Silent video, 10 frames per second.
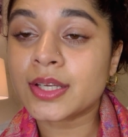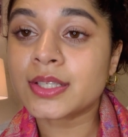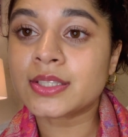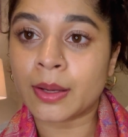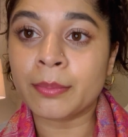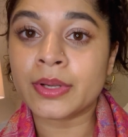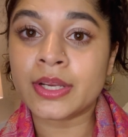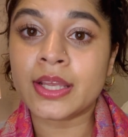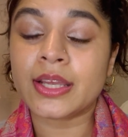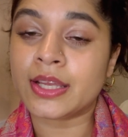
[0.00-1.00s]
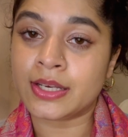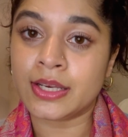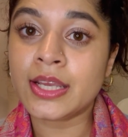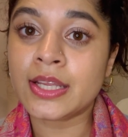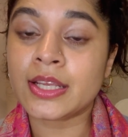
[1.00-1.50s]
somebody in
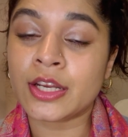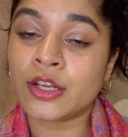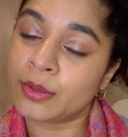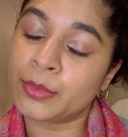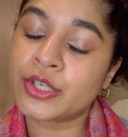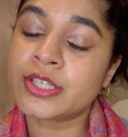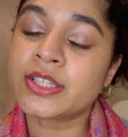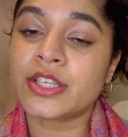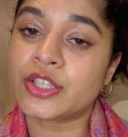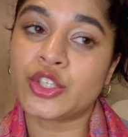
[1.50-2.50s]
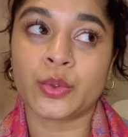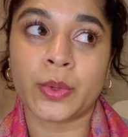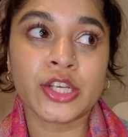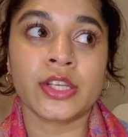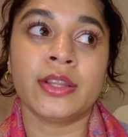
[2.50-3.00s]
need in an emergency
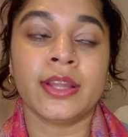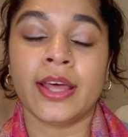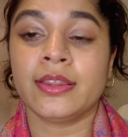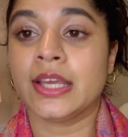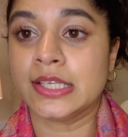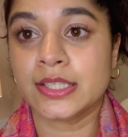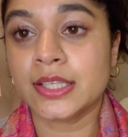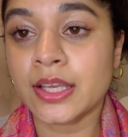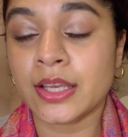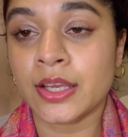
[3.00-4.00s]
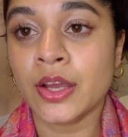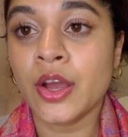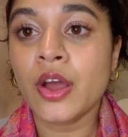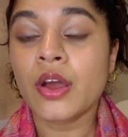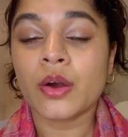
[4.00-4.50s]
situation that they see
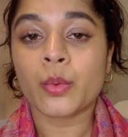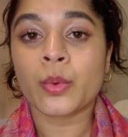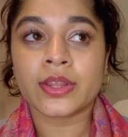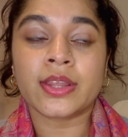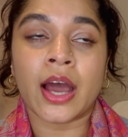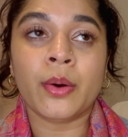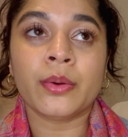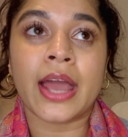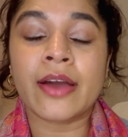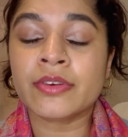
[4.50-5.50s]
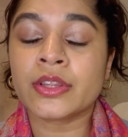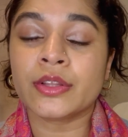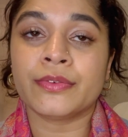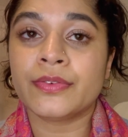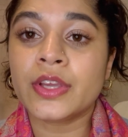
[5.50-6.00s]
without having
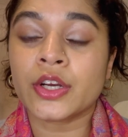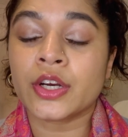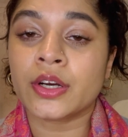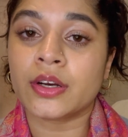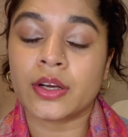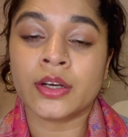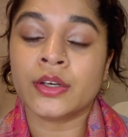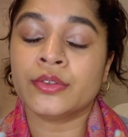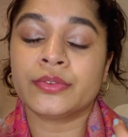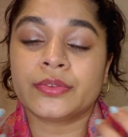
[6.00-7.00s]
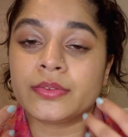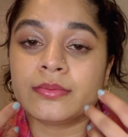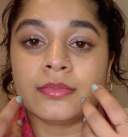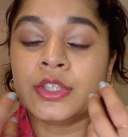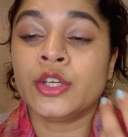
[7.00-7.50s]
the fear of,
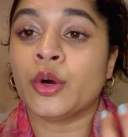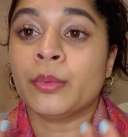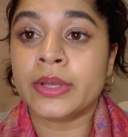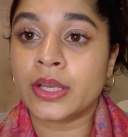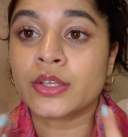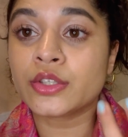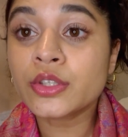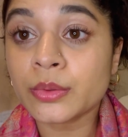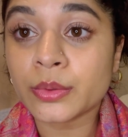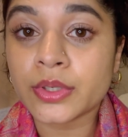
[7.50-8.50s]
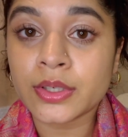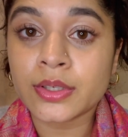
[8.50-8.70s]
you know, being sued.